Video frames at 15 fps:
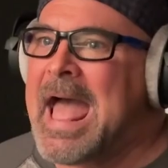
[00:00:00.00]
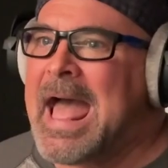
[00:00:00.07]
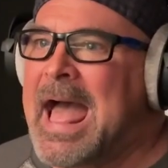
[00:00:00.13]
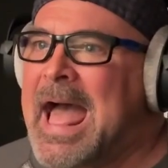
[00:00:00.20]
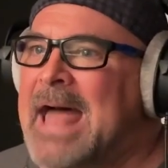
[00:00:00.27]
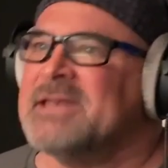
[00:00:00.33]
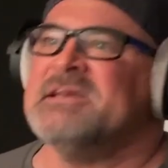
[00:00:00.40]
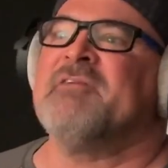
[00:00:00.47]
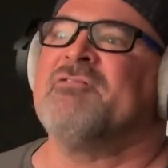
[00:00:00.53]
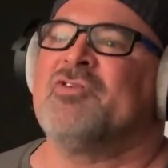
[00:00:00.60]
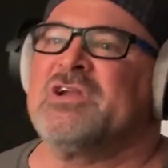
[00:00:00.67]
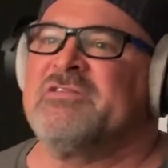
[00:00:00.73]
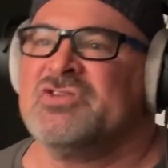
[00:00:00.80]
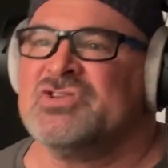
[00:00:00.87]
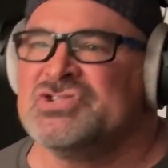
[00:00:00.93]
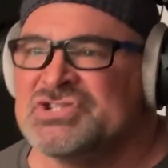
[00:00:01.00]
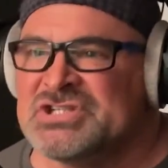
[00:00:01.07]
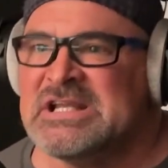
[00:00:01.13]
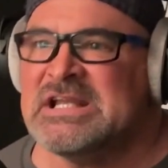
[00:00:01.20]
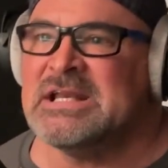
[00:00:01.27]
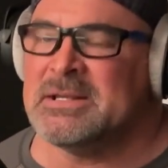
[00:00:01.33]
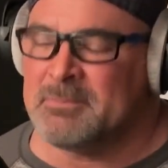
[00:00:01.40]
had never even
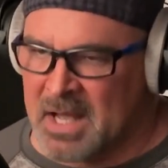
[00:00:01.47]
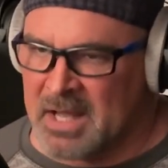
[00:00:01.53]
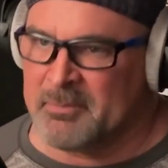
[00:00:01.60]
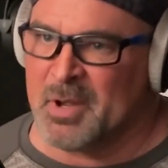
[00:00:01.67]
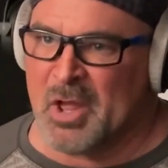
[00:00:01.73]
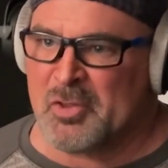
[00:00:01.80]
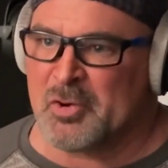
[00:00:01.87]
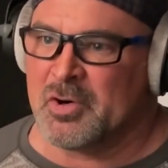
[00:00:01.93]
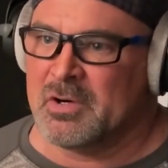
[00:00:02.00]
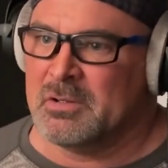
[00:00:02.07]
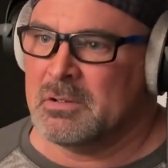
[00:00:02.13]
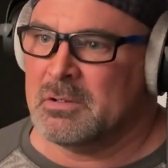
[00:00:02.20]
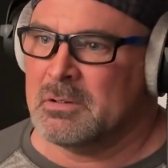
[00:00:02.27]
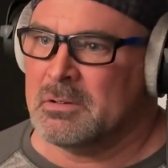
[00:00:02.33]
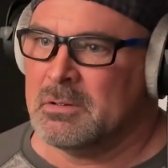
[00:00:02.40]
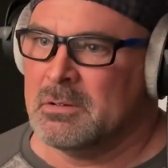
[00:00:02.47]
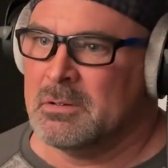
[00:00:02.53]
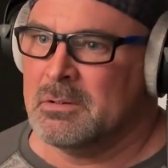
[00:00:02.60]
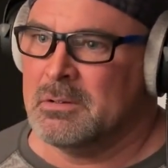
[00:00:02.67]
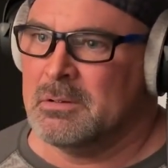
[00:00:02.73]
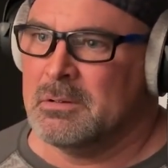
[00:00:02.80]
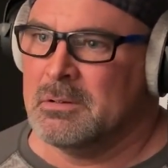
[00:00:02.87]
seen my mother.
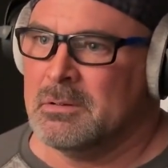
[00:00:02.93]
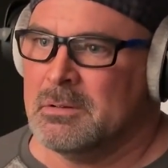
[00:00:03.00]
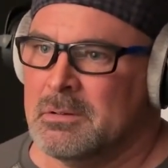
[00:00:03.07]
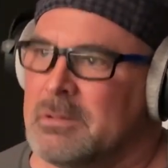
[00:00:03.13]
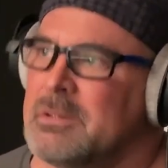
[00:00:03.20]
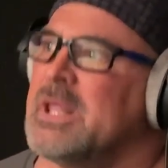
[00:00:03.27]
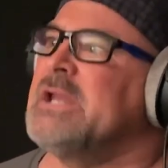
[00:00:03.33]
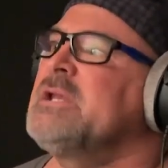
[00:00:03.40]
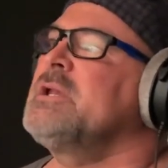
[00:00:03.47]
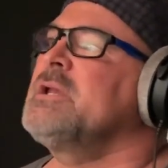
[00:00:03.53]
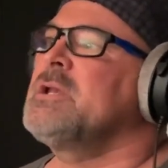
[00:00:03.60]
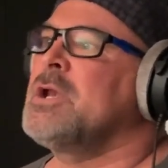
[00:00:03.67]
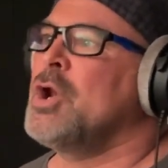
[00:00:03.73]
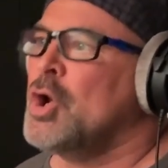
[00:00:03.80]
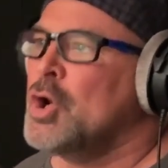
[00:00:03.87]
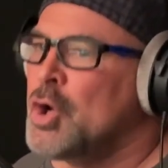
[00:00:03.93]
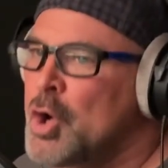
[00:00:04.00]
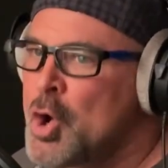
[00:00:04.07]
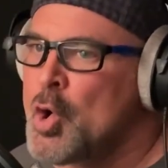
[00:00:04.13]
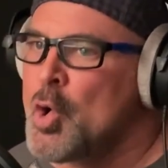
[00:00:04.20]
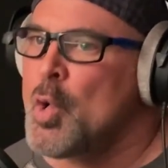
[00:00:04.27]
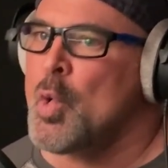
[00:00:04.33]
They didn't
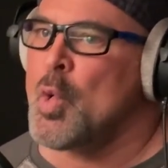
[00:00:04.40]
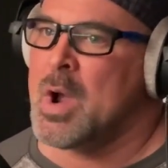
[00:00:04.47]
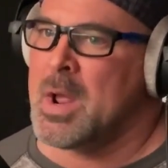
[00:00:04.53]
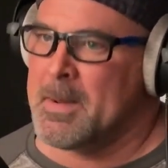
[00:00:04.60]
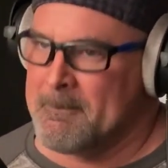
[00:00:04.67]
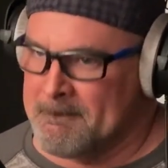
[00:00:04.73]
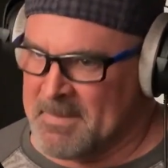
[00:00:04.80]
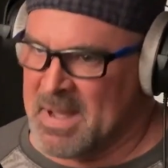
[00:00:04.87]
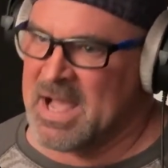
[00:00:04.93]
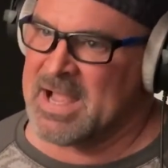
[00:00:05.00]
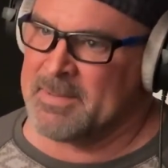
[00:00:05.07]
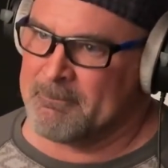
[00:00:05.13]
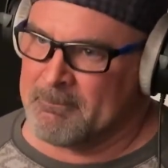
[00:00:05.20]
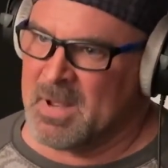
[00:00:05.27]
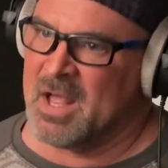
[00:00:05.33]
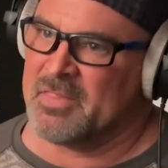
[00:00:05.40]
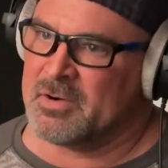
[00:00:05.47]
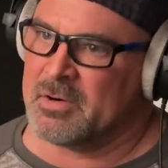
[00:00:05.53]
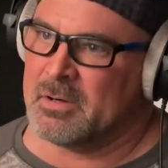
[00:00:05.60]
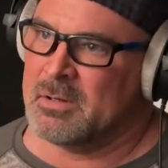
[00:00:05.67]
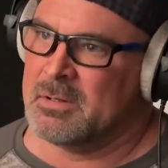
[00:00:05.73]
know my mother.